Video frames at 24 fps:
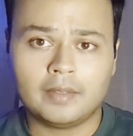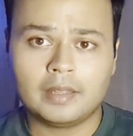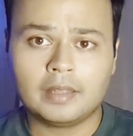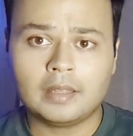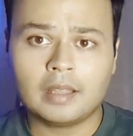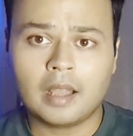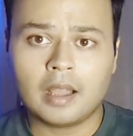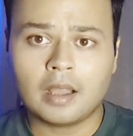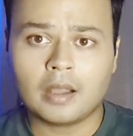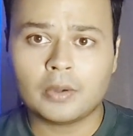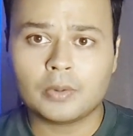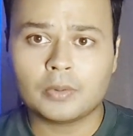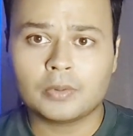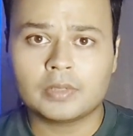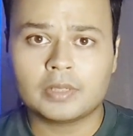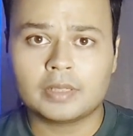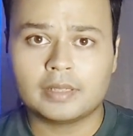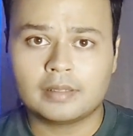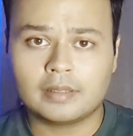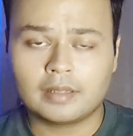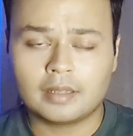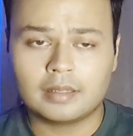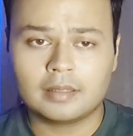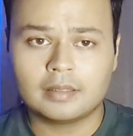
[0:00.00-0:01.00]
house is
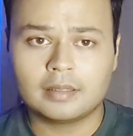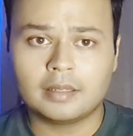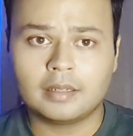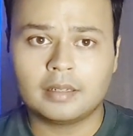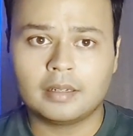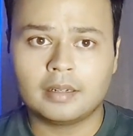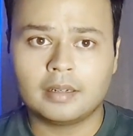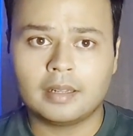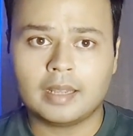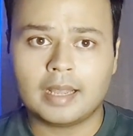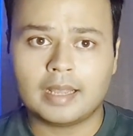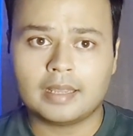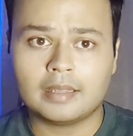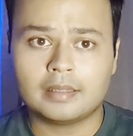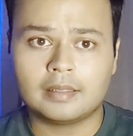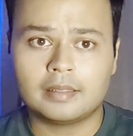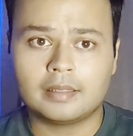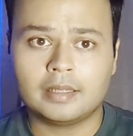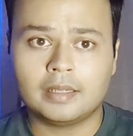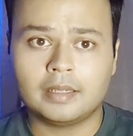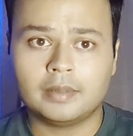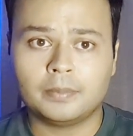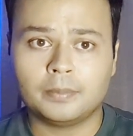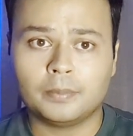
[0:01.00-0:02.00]
considered as
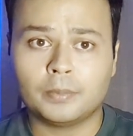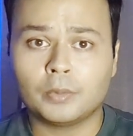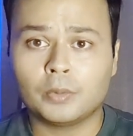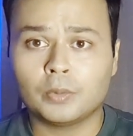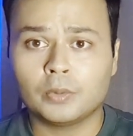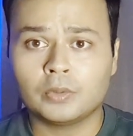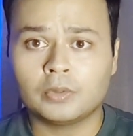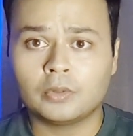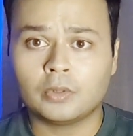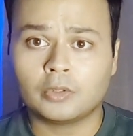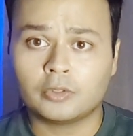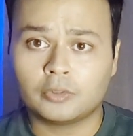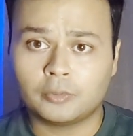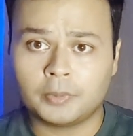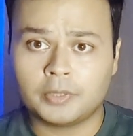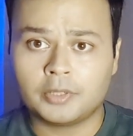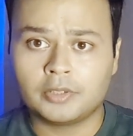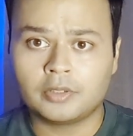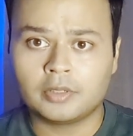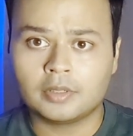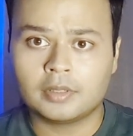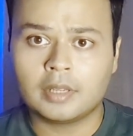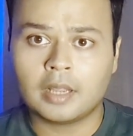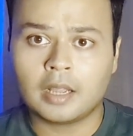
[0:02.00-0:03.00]
the most
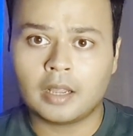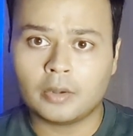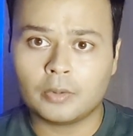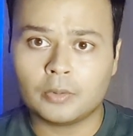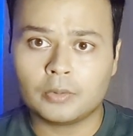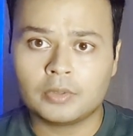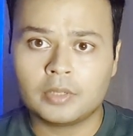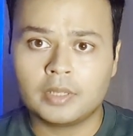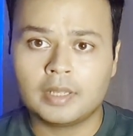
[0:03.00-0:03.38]
auspicious house,